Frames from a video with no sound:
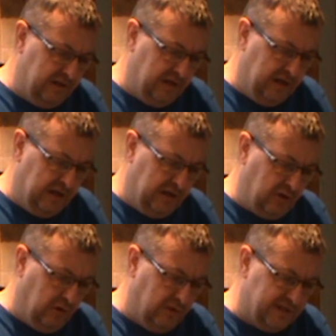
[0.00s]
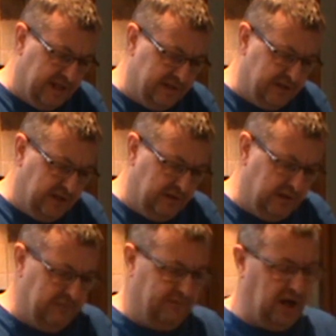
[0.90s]
a call centre
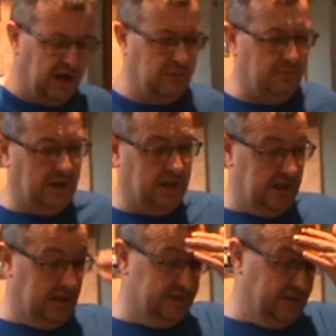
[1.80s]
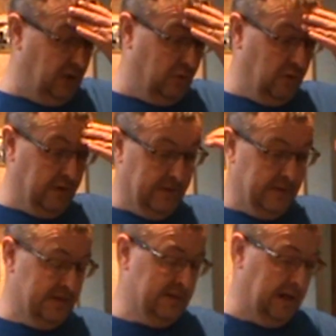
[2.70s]
environment many years ago,
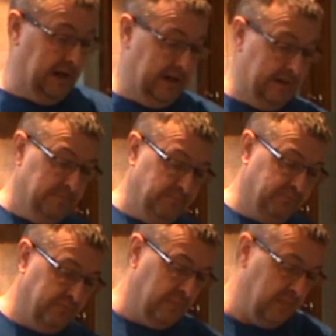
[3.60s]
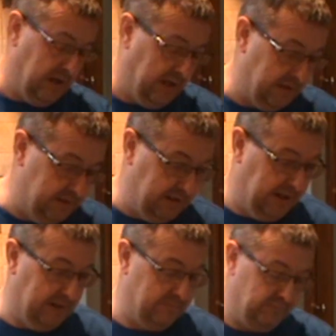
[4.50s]
and
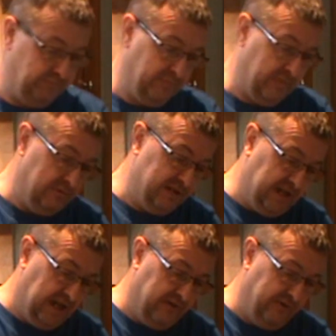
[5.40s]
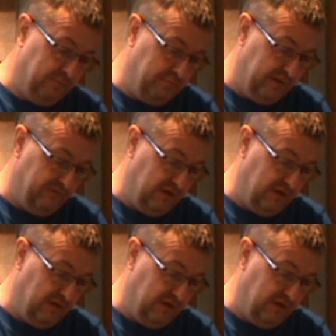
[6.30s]
it was a kind of a bit of a